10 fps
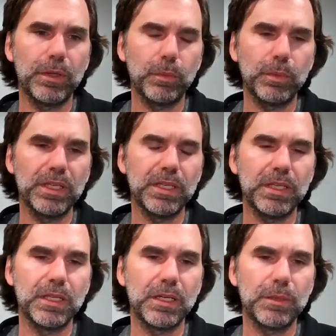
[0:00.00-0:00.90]
what
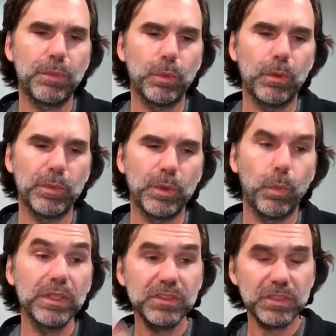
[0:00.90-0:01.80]
we
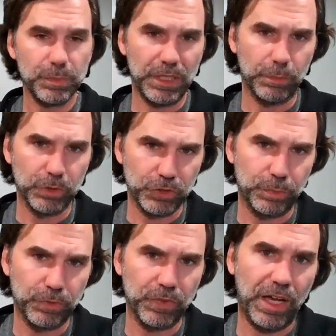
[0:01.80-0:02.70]
want to be able to
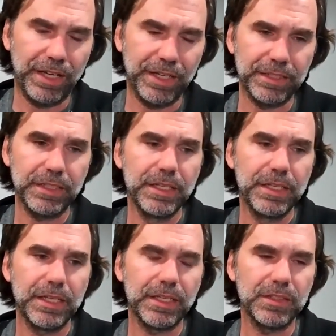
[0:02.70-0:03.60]
provide
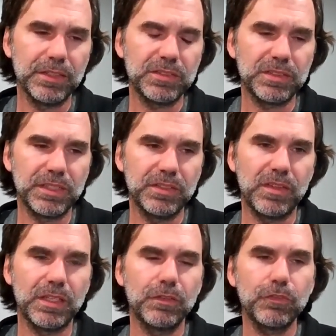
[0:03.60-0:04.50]
is
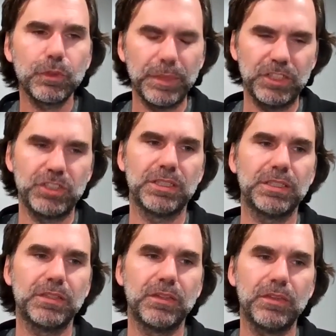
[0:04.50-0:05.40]
the
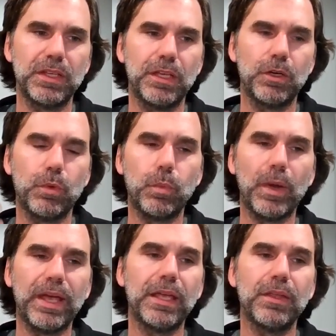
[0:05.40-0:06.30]
information in a
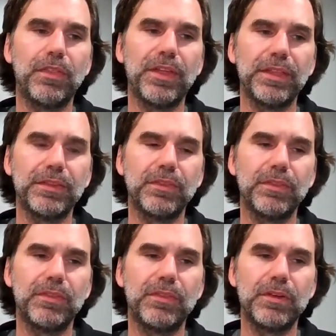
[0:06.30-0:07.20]
way that
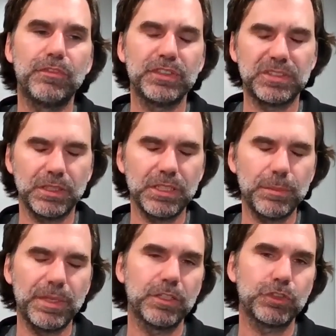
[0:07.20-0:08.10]
the facility
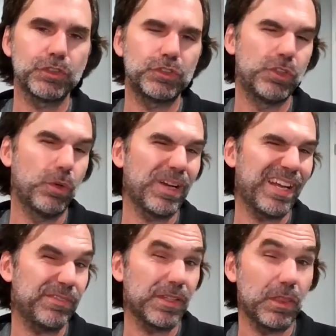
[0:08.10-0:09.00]
managers don't
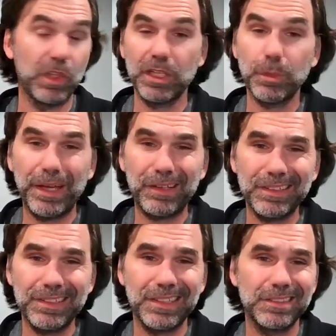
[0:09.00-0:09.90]
have to think about
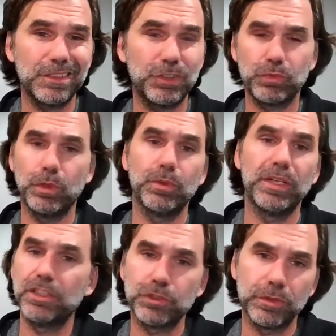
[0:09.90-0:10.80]
it because it's rote
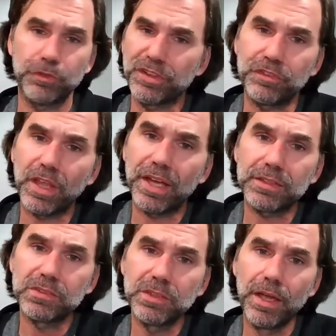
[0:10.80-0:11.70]
nature and
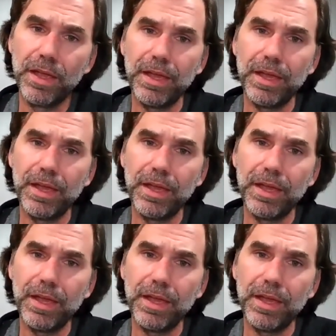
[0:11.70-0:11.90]
reflex.